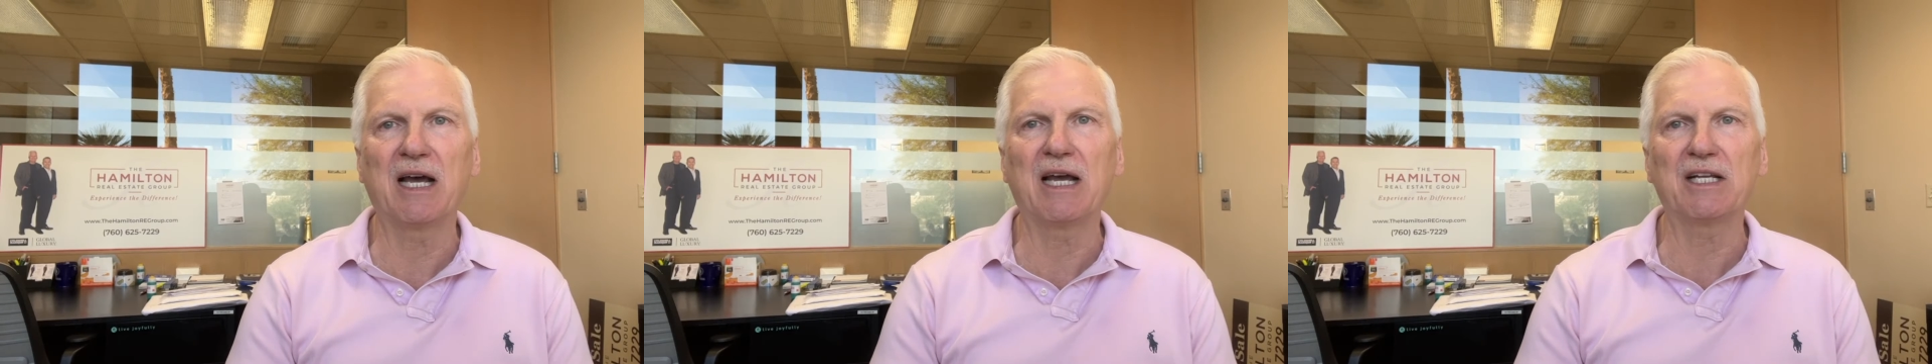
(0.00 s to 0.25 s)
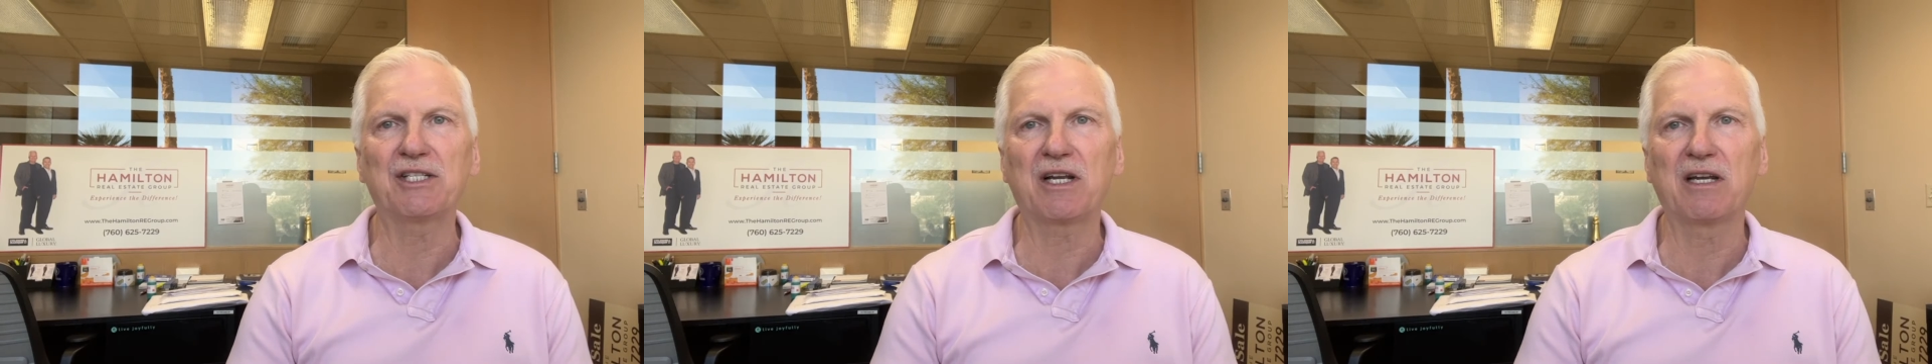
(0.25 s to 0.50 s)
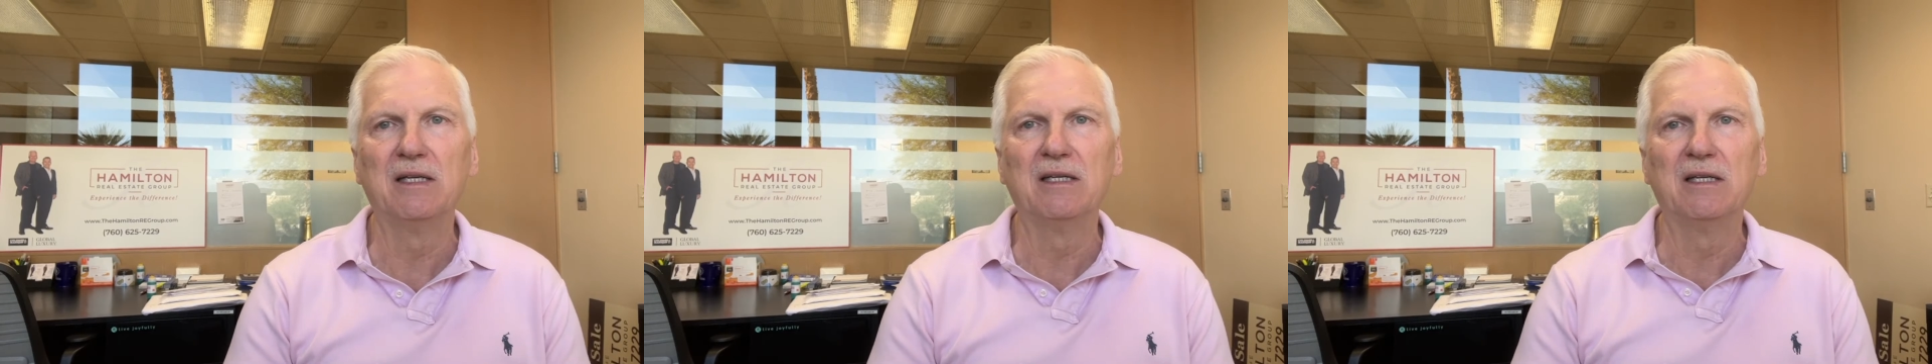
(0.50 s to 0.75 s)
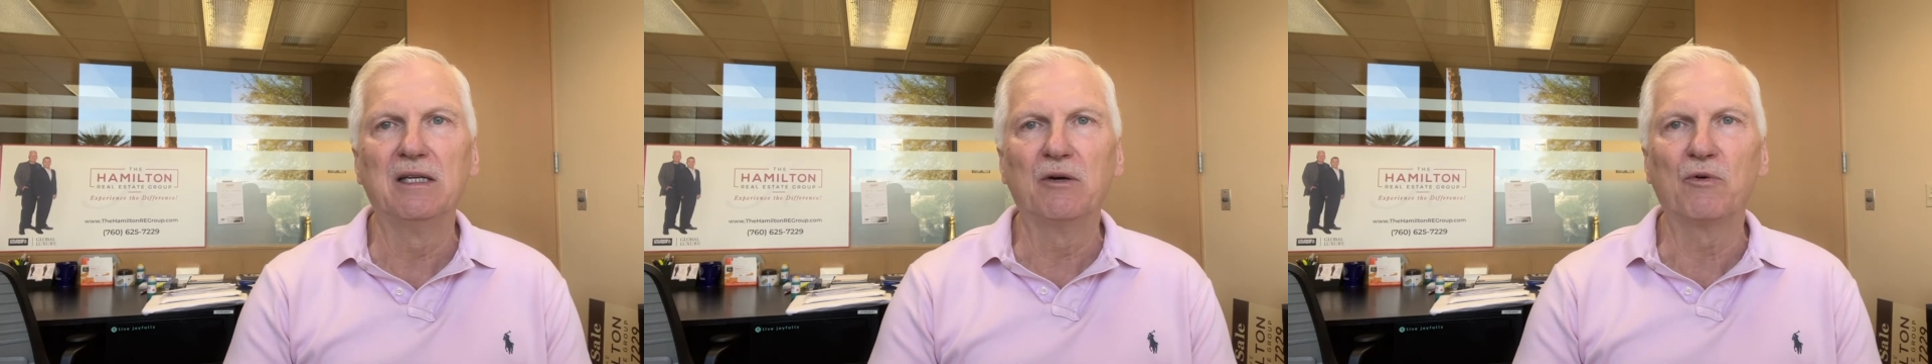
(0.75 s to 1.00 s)
it's clear
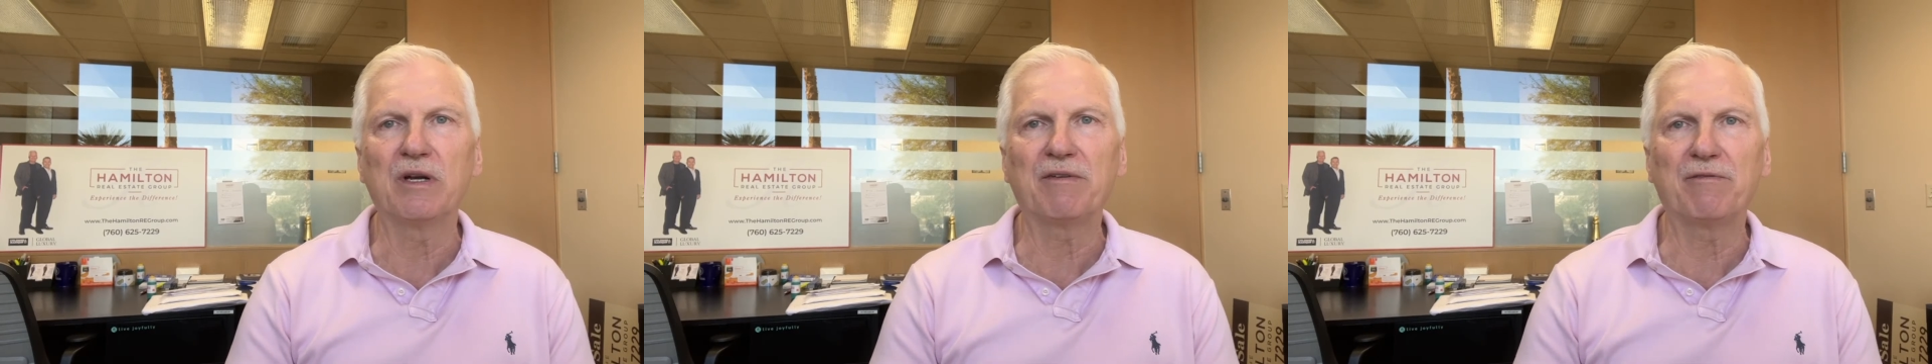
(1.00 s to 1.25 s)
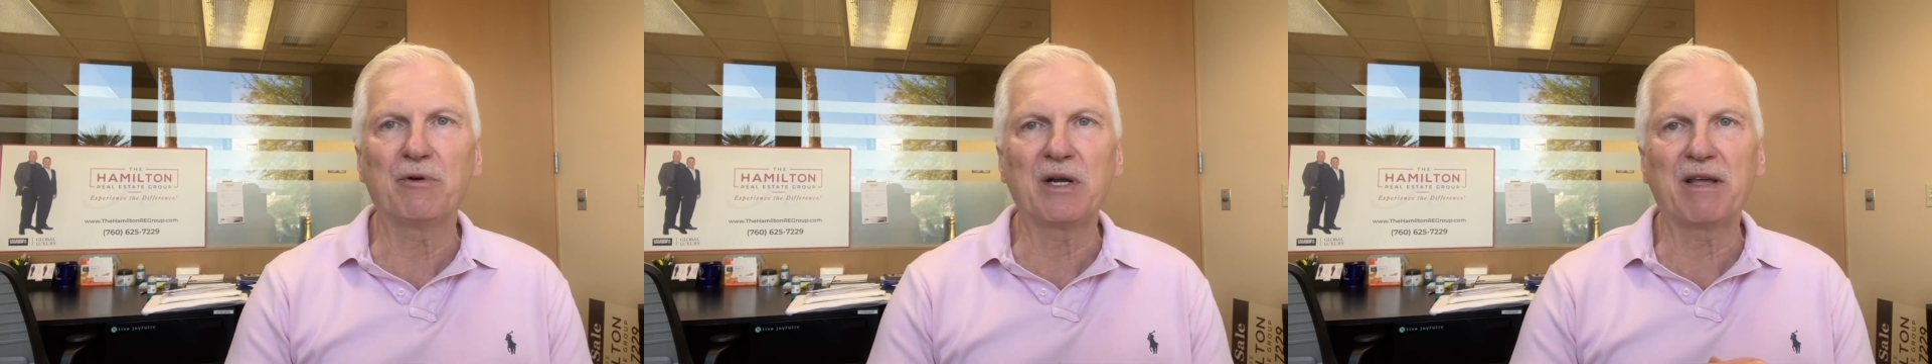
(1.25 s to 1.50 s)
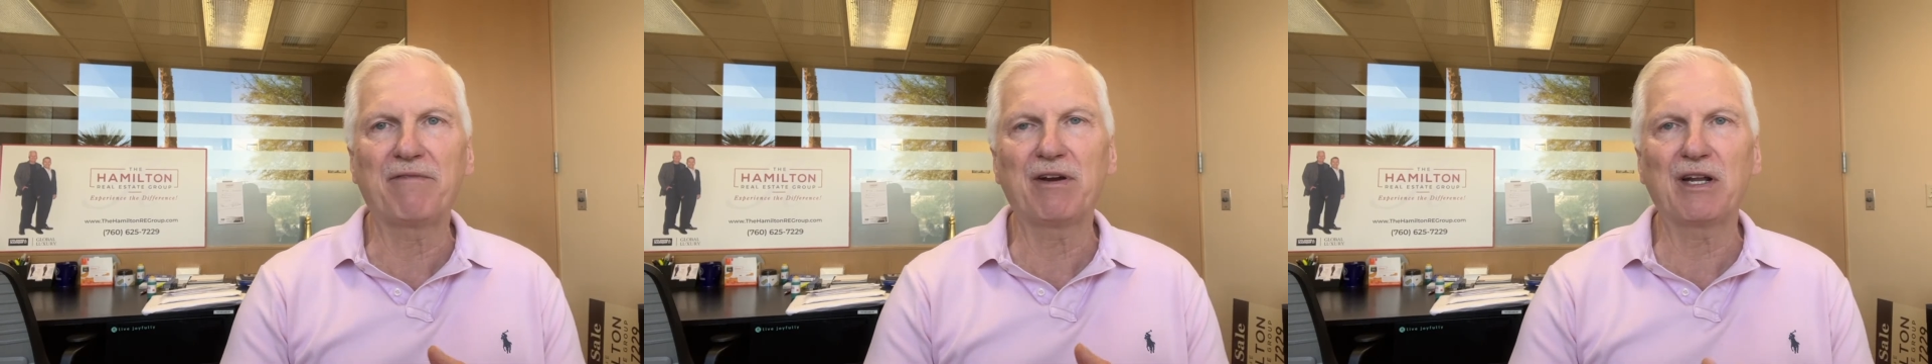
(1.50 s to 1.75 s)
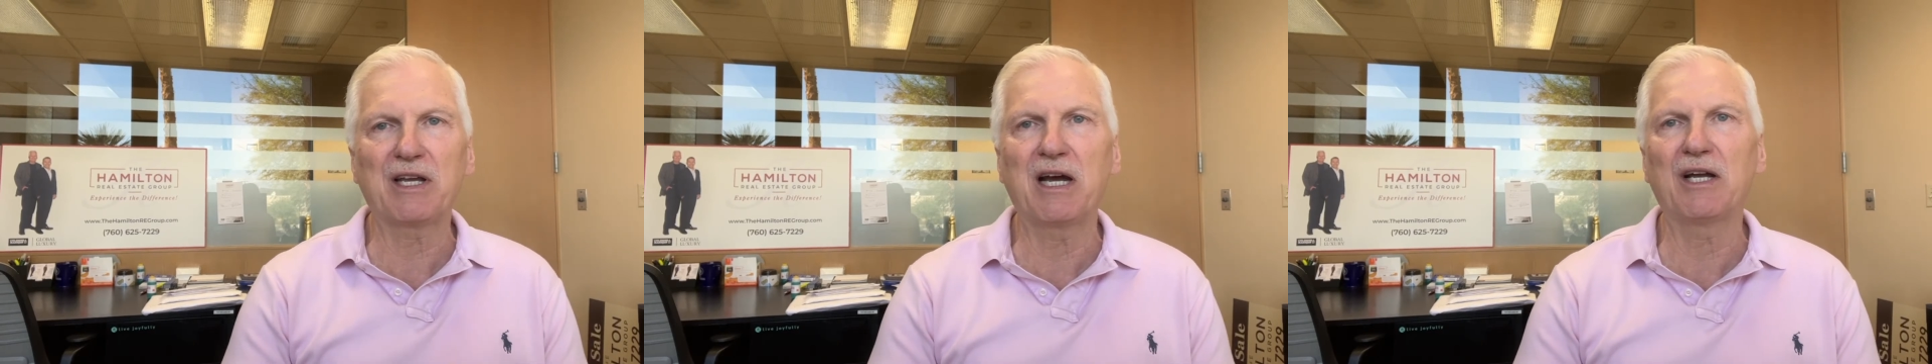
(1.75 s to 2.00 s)
we're in a
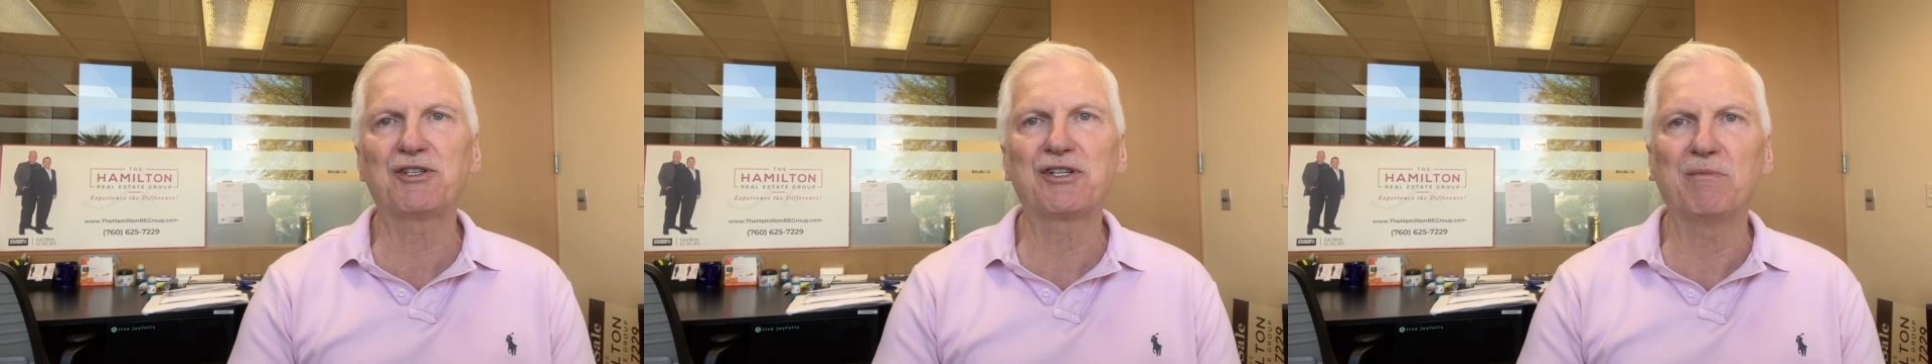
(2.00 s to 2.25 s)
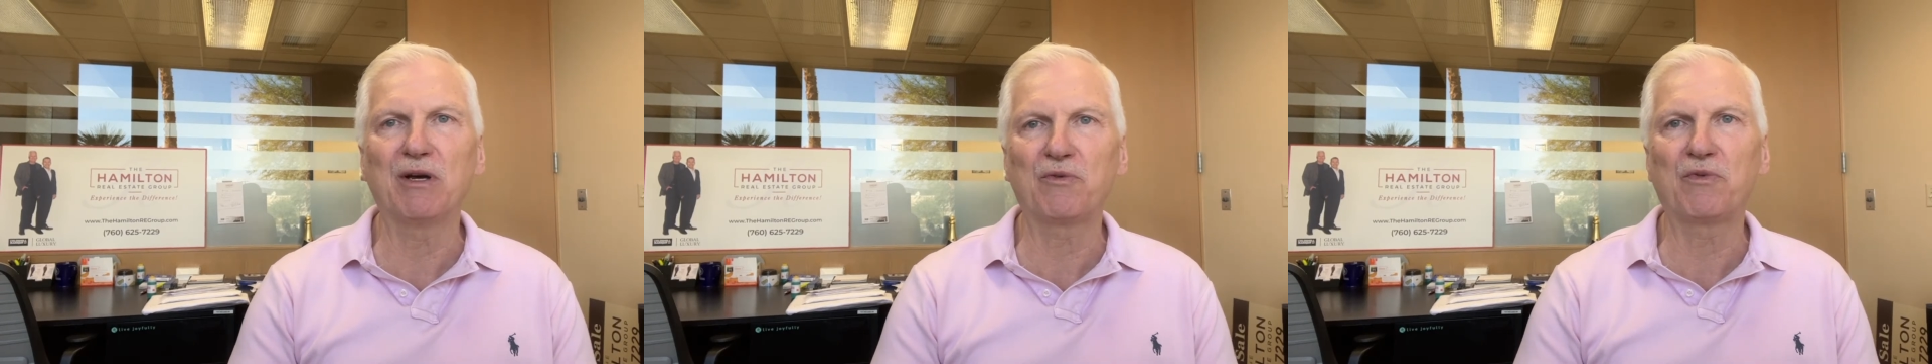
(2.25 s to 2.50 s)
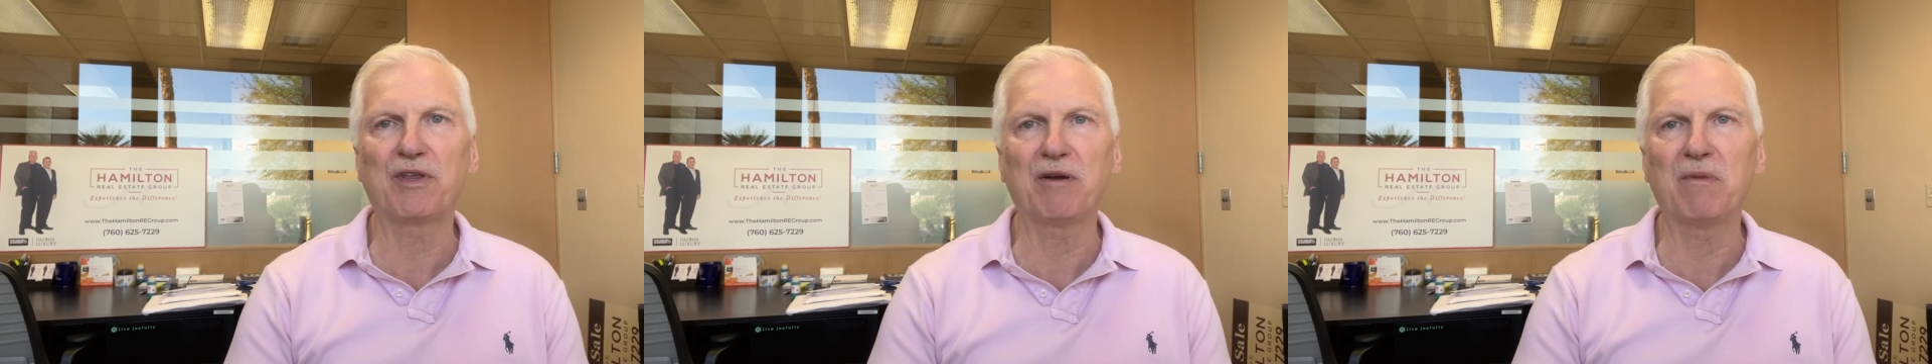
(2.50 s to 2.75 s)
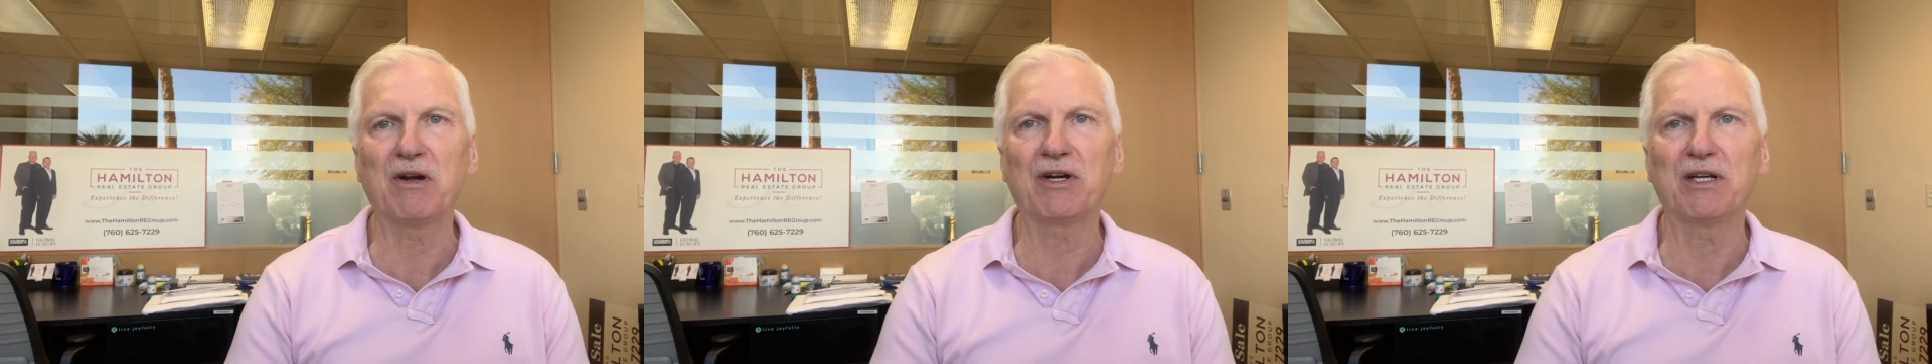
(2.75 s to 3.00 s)
fairly constant mode with our
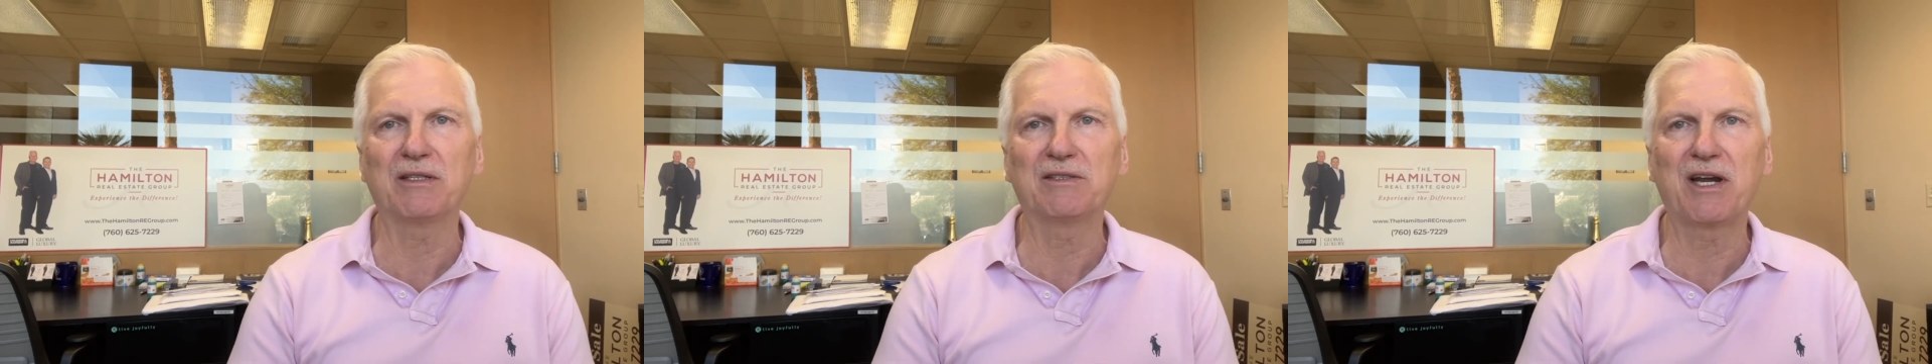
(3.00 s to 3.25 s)
market,